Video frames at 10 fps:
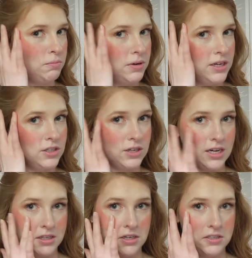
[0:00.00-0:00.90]
put it
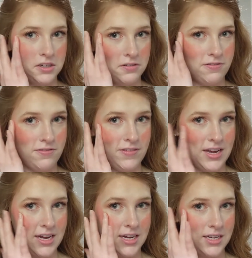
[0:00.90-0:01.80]
directly on your
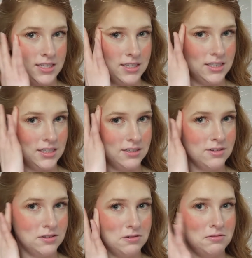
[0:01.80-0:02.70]
face.
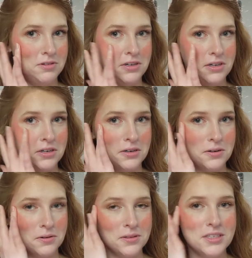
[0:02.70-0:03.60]
Oh
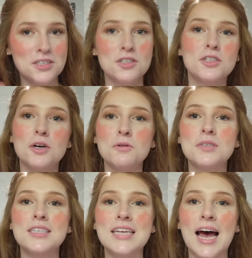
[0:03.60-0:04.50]
no, this is so
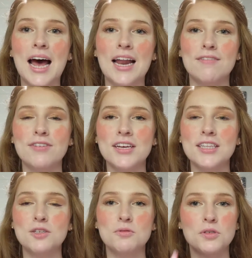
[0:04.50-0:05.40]
sad. I feel like
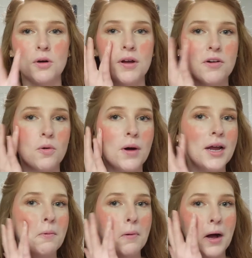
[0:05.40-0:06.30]
this was going
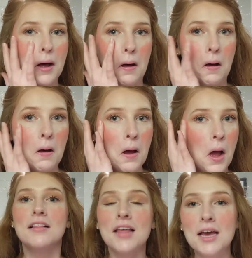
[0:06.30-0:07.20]
quite well.
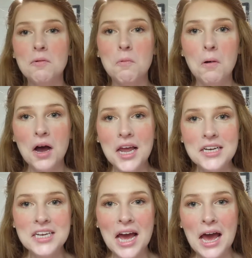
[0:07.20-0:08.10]
Like, what
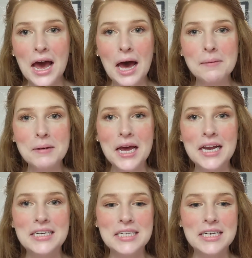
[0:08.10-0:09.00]

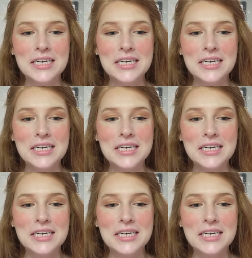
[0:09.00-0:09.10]
happened?